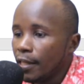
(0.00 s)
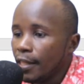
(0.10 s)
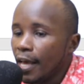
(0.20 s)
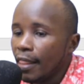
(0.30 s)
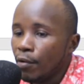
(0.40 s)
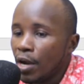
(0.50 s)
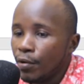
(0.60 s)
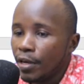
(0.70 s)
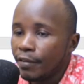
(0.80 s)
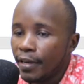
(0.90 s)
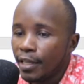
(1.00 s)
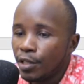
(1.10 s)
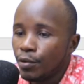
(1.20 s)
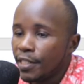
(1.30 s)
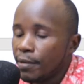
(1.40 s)
they are the one we are referring
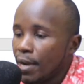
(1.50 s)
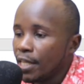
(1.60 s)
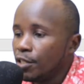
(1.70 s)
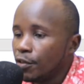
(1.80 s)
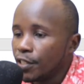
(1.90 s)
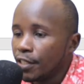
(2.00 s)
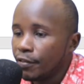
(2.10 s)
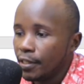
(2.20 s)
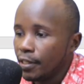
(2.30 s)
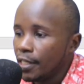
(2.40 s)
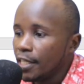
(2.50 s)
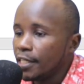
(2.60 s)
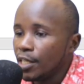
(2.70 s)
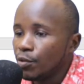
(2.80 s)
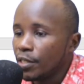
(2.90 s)
to as the margin of safety. In this
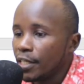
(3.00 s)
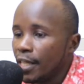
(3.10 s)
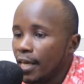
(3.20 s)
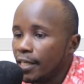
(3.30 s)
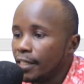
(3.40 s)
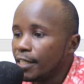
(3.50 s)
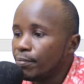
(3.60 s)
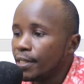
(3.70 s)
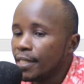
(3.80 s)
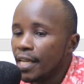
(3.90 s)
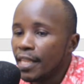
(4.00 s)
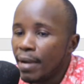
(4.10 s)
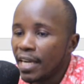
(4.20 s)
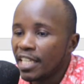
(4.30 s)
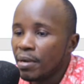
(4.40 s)
case, we are saying that it represents the
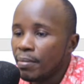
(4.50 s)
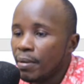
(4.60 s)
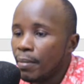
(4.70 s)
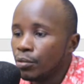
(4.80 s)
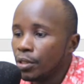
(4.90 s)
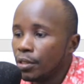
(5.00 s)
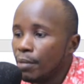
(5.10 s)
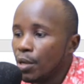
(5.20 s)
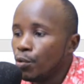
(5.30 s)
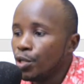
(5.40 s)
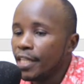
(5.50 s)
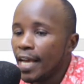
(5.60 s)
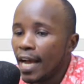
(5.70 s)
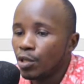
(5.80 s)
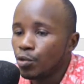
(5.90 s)
maximum amount by which the
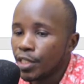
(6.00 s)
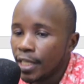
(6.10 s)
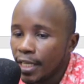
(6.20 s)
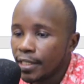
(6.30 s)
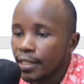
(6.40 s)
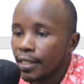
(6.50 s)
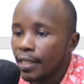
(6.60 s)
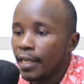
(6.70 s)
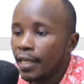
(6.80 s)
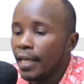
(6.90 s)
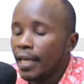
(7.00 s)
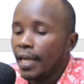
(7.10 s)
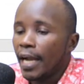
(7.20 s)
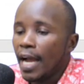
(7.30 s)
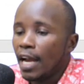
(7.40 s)
actual sales
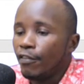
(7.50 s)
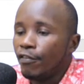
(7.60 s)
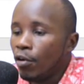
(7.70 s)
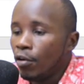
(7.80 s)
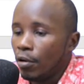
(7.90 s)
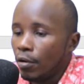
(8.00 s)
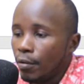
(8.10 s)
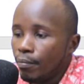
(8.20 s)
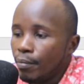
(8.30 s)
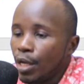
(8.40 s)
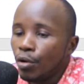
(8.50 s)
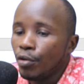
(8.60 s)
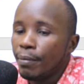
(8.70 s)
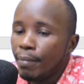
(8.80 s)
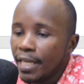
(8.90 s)
can fall below
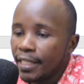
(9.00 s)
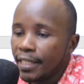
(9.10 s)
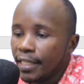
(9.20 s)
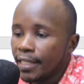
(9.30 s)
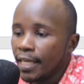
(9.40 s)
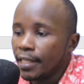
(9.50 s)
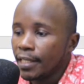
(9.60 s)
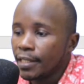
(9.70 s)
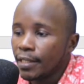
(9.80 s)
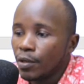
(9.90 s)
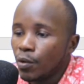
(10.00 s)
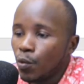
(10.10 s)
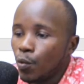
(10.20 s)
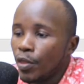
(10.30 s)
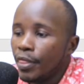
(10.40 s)
the budgeted sales
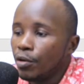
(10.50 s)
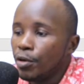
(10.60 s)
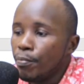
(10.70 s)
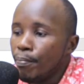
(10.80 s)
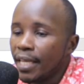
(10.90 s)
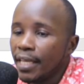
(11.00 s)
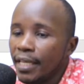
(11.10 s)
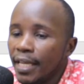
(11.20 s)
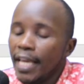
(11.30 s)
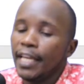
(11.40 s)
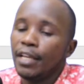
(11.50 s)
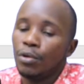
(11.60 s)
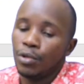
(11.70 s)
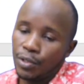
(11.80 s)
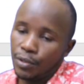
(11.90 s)
without making any
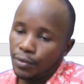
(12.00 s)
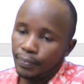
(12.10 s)
loss.